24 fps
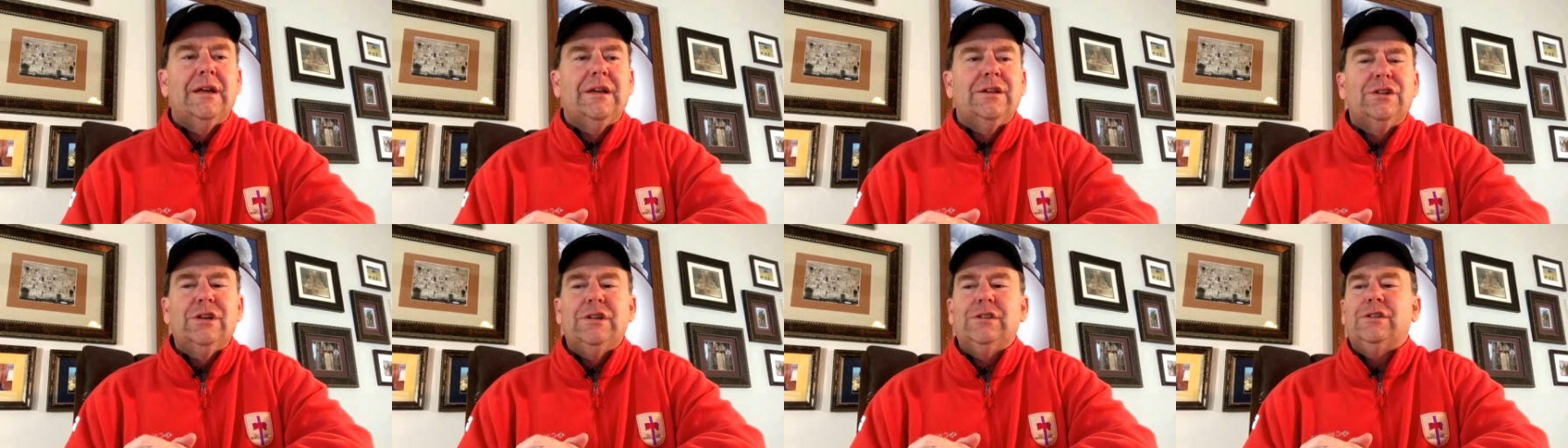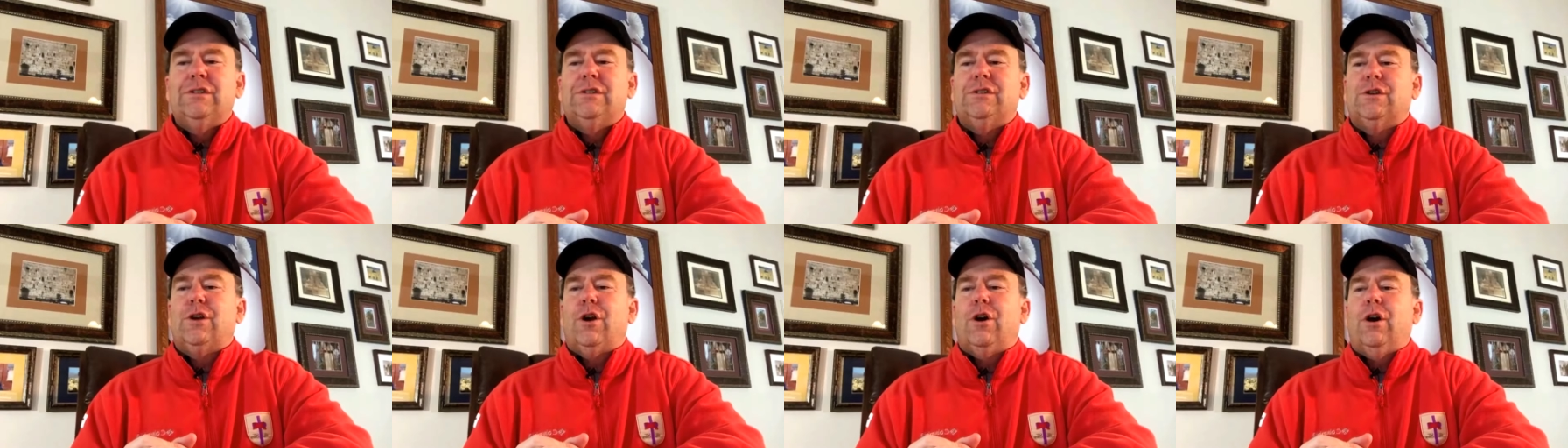
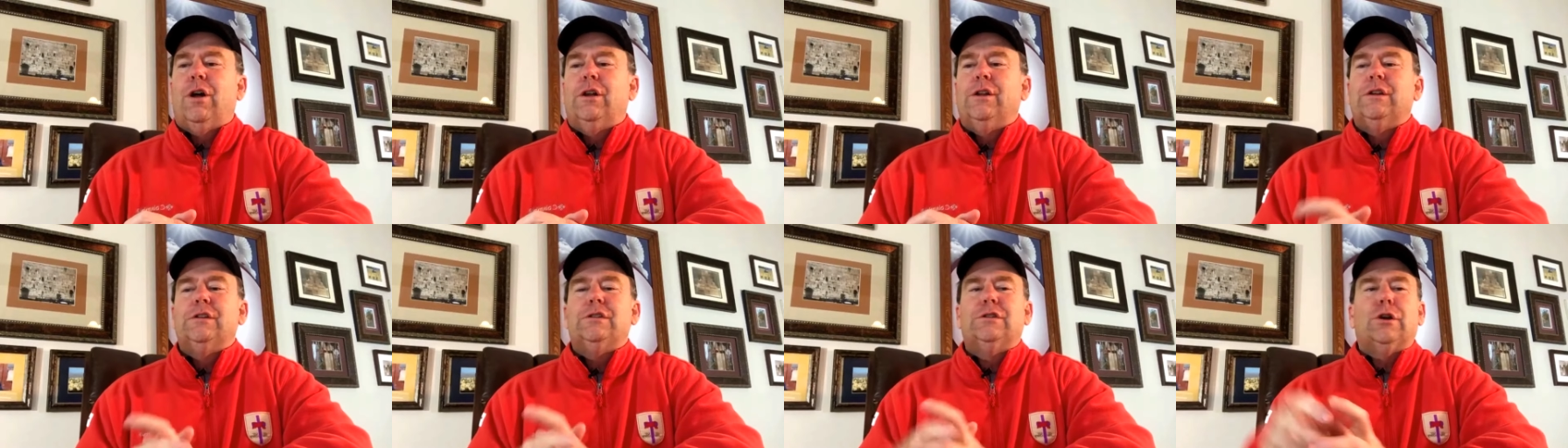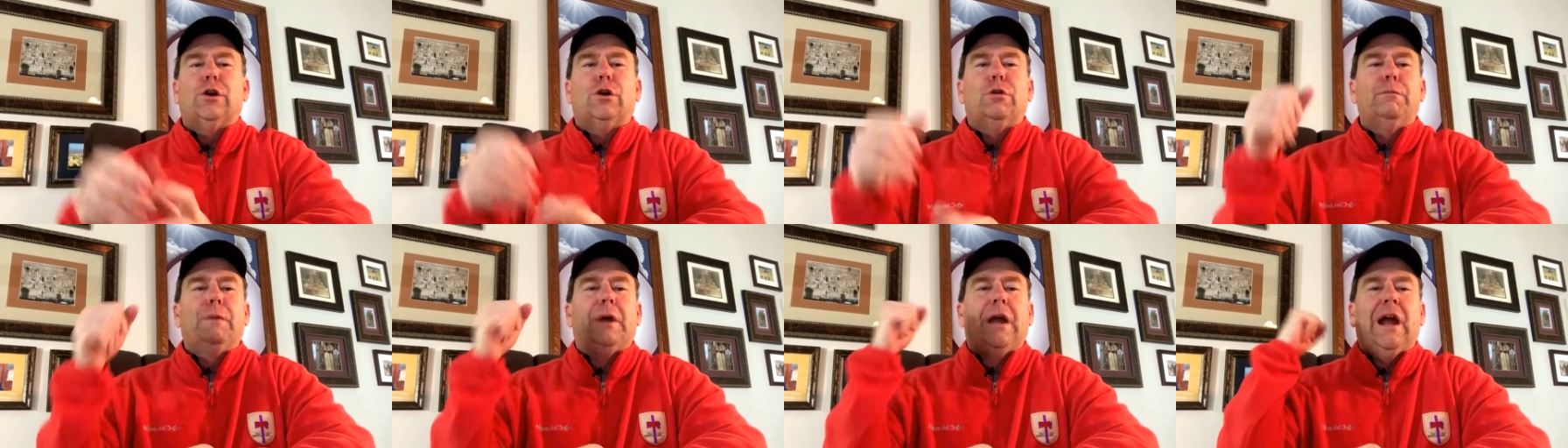Jesus called us to
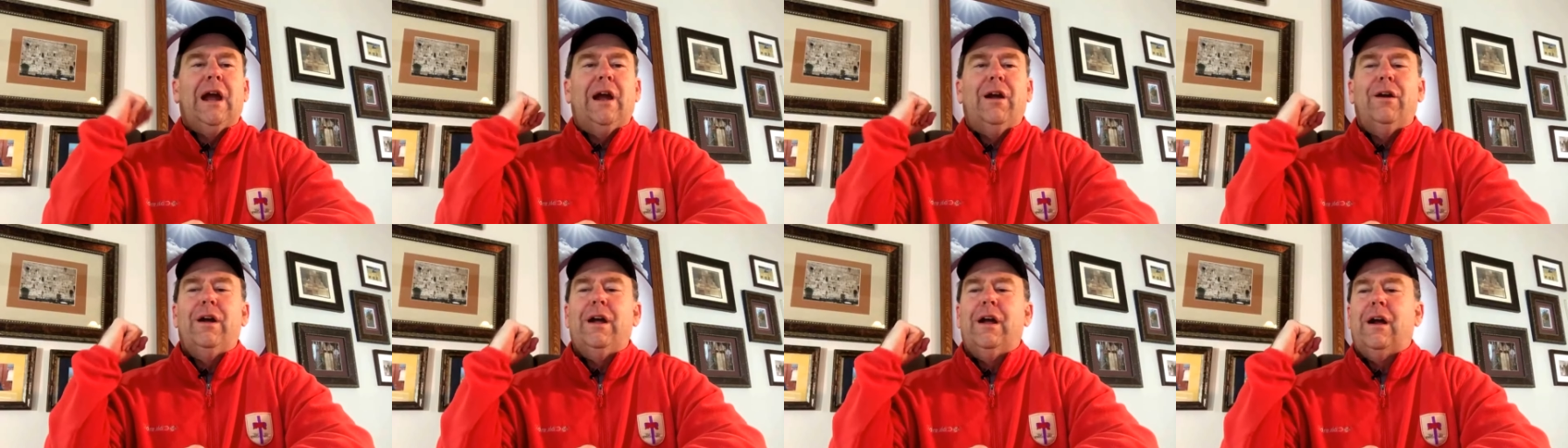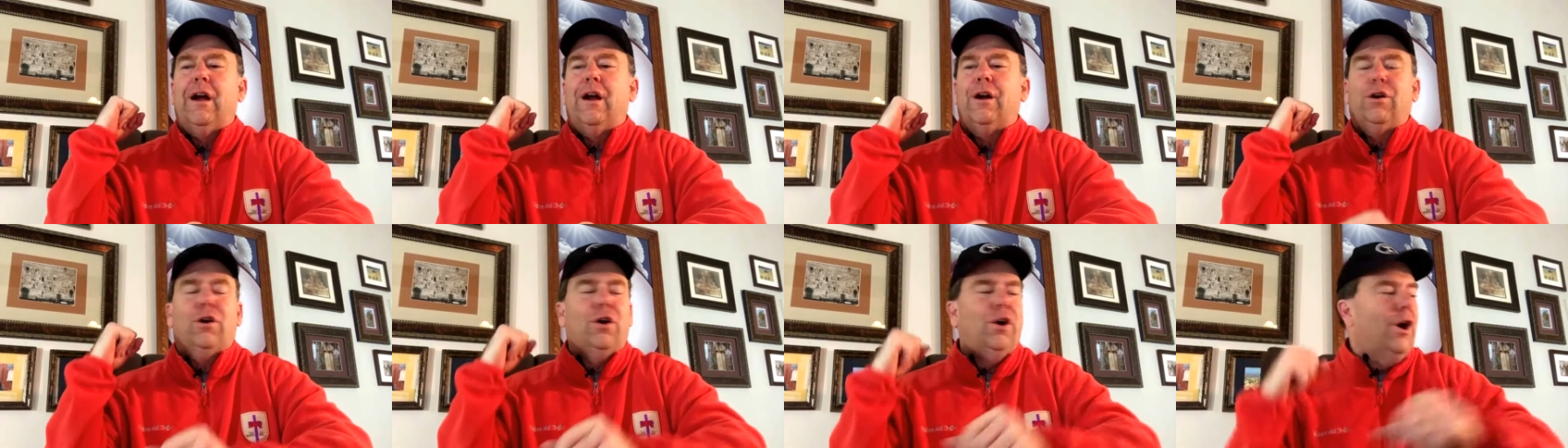carry
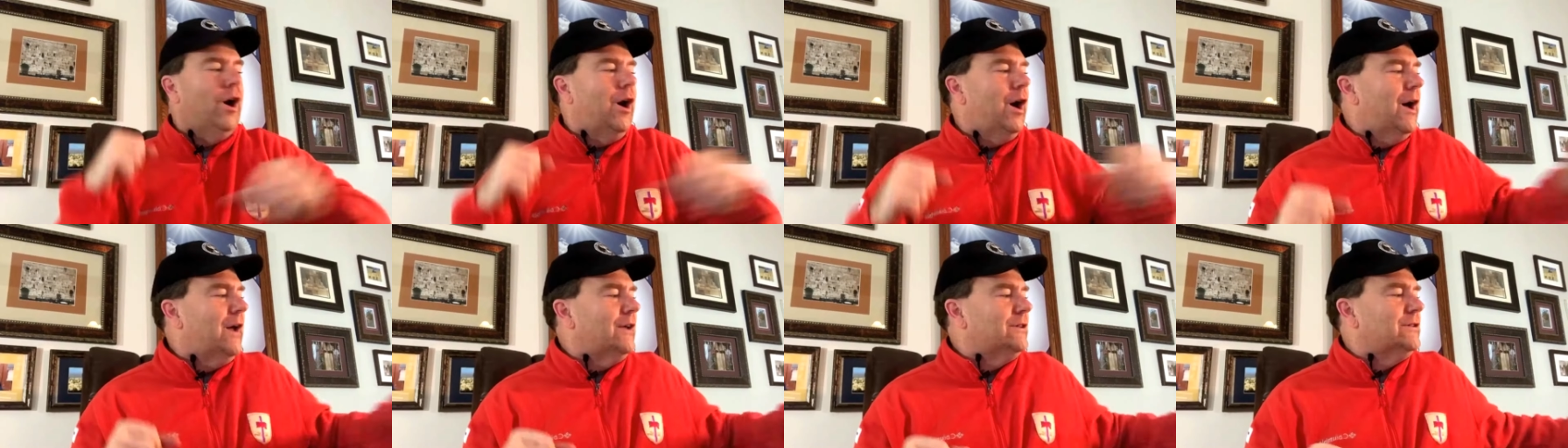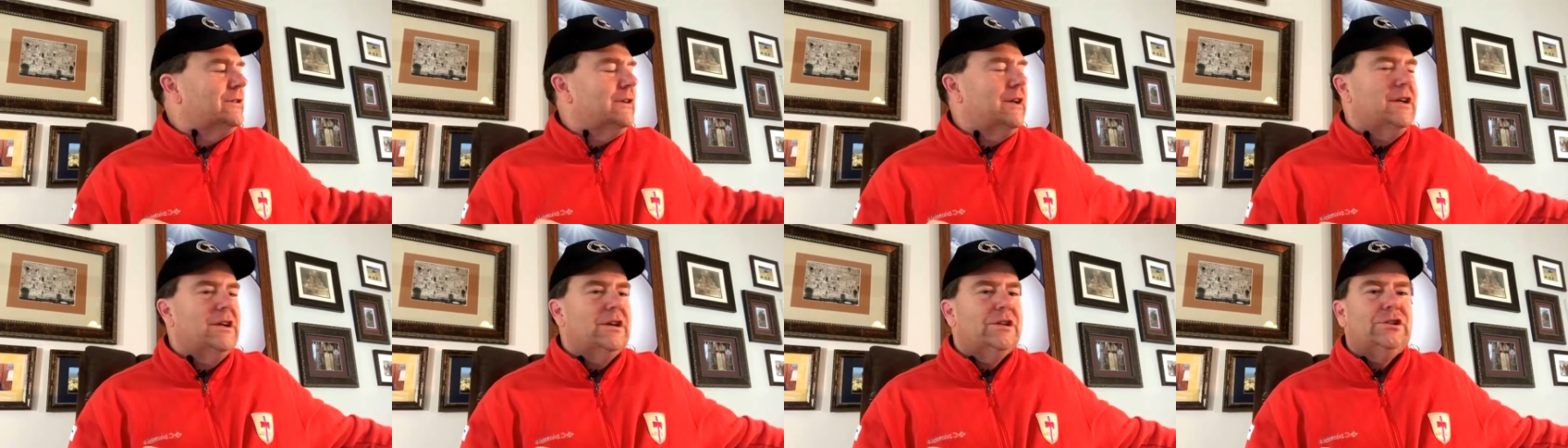our cross.